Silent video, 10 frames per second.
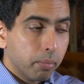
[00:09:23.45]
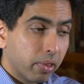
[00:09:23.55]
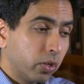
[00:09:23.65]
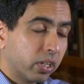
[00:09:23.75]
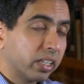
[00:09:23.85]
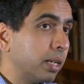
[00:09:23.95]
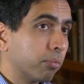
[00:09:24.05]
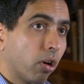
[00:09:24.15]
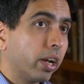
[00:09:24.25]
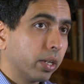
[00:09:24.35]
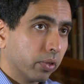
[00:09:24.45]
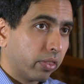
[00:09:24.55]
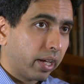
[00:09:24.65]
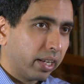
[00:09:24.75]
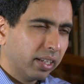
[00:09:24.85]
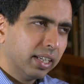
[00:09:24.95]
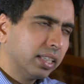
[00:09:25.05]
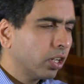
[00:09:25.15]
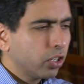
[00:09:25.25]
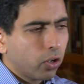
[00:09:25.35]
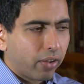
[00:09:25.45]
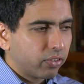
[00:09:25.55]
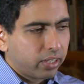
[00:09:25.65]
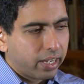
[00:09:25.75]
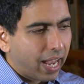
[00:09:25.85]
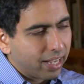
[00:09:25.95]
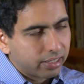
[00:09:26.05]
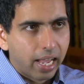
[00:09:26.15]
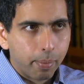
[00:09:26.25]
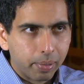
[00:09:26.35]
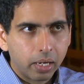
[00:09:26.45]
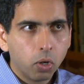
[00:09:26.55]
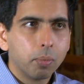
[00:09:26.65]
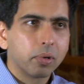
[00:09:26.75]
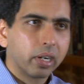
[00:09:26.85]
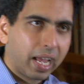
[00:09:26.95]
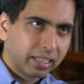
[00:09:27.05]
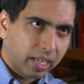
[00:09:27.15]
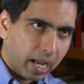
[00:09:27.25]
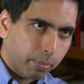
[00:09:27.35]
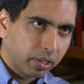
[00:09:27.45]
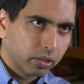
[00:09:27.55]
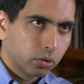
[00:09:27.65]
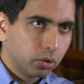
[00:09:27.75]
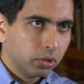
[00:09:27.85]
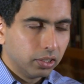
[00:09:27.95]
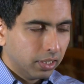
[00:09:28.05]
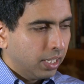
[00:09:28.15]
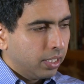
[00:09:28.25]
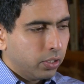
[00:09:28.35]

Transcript: But then you can keep running with that. Right. You know, you don't have to say it has to happen at home or it has to happen right. in school.